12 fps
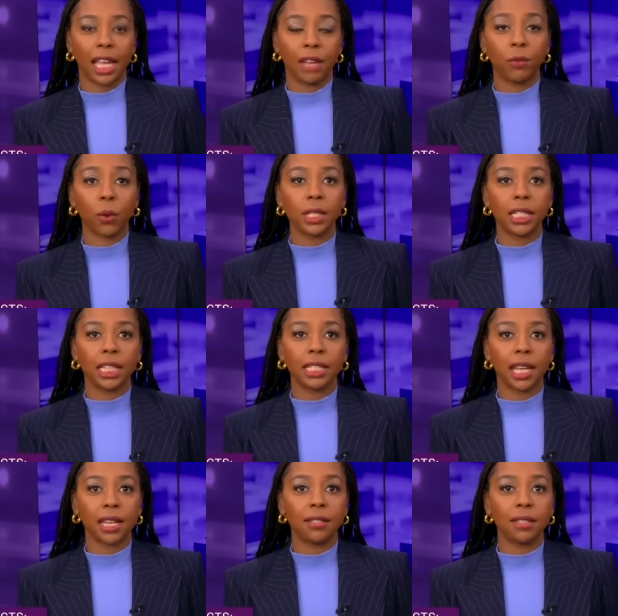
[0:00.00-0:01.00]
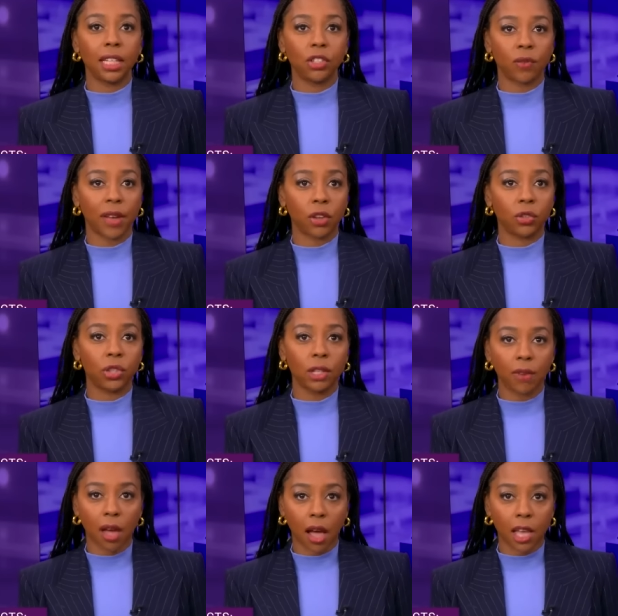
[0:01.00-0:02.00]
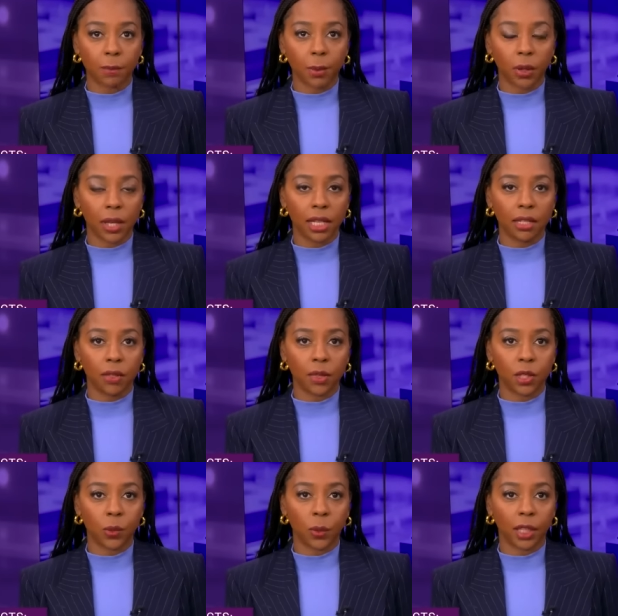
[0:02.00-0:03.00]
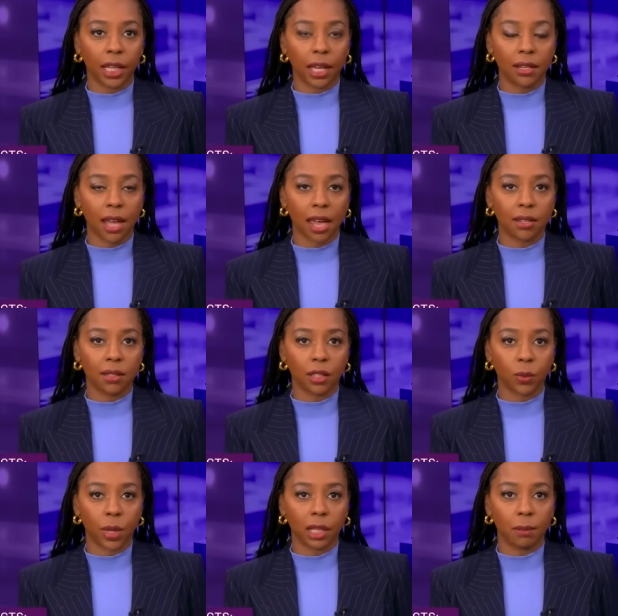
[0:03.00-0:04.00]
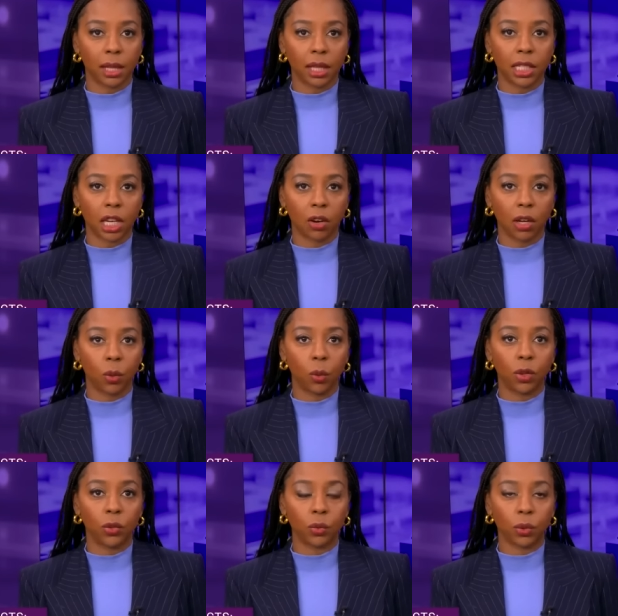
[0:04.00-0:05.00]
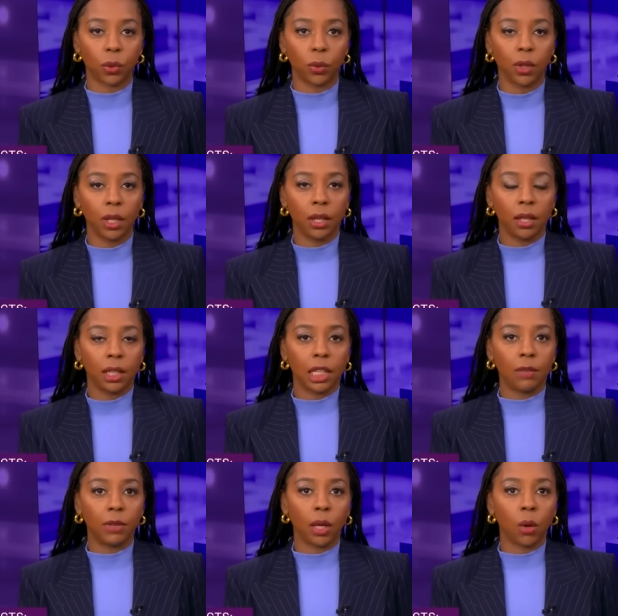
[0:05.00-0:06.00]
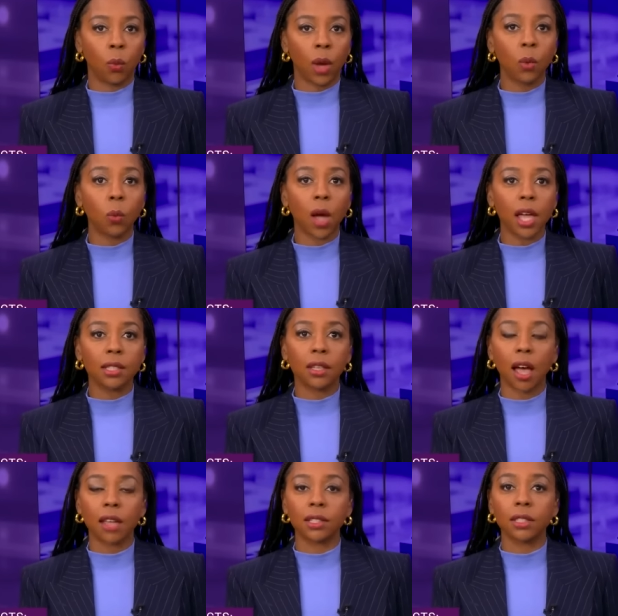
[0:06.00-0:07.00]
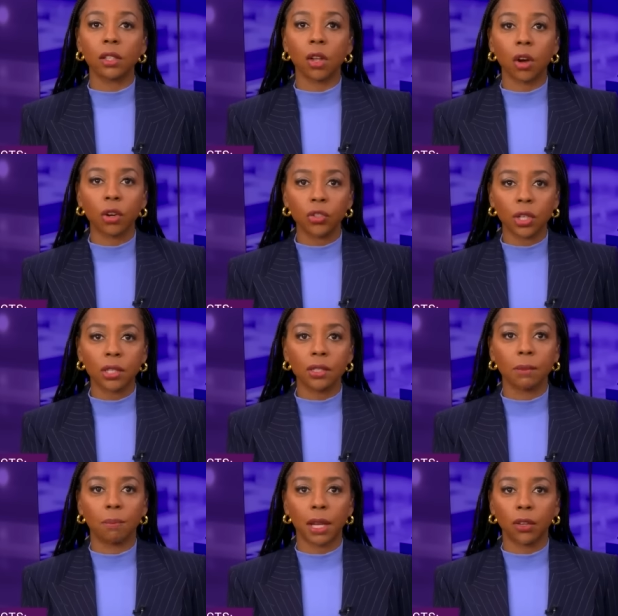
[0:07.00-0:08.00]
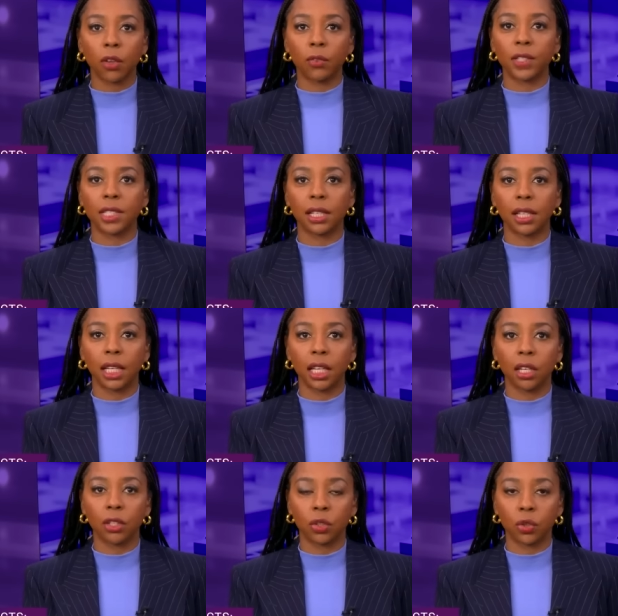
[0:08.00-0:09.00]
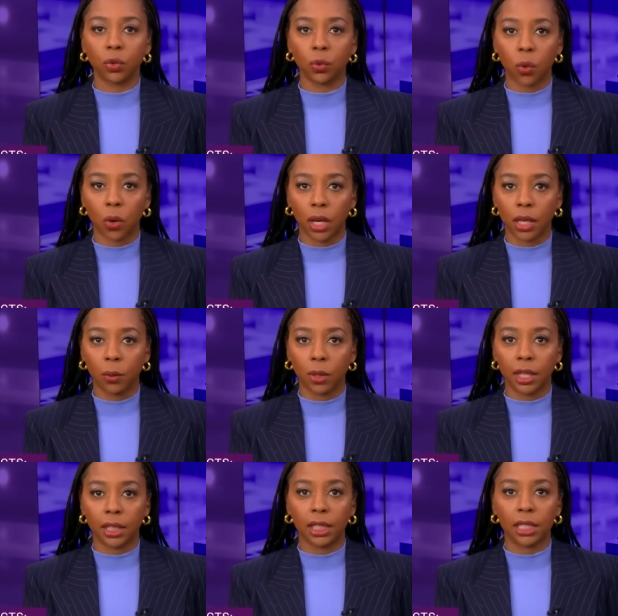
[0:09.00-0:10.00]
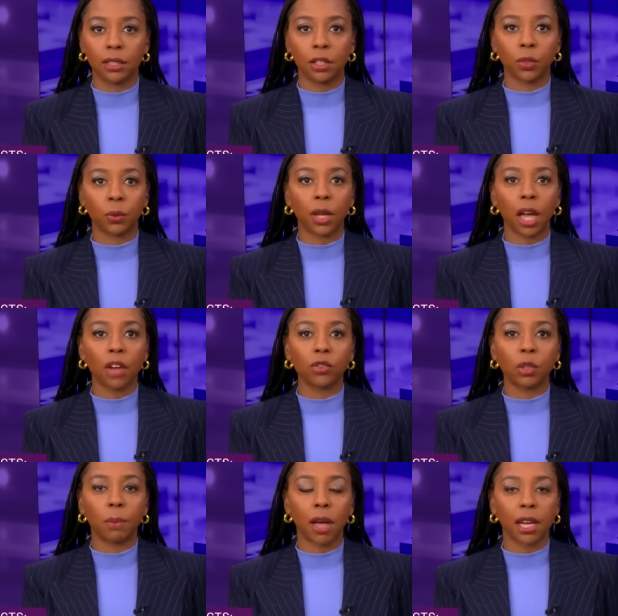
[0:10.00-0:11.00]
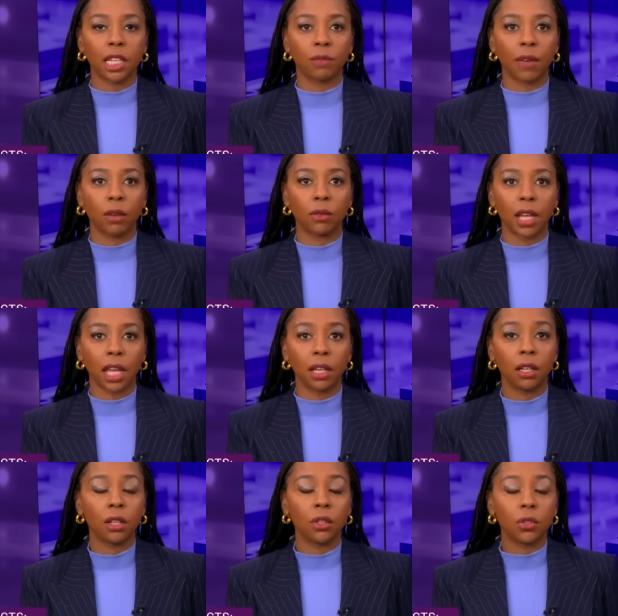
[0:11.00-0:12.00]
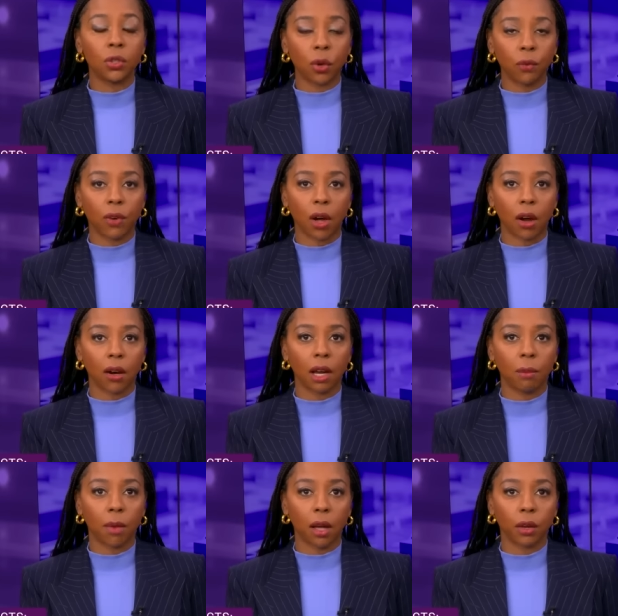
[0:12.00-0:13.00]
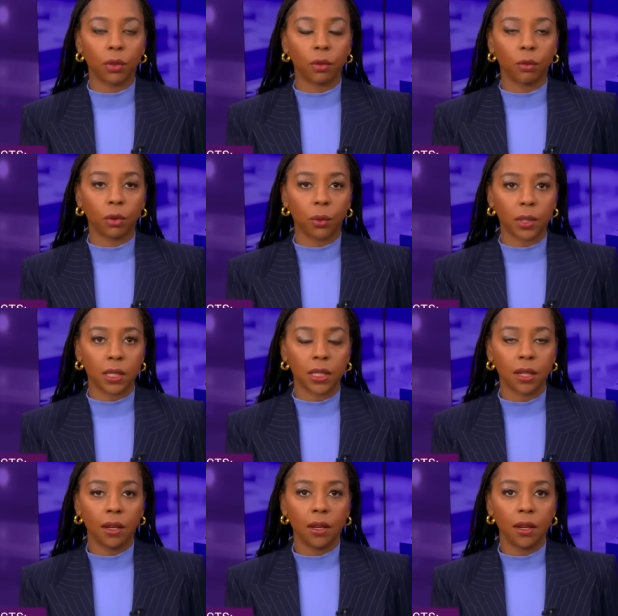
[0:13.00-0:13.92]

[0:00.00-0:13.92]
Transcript: a 14-day siege of Al-Shifa hospital ended this weekend as the Israeli military withdrew, leaving what was Gaza's largest medical facility destroyed, with at least 300 bodies found dead so far among the ruins.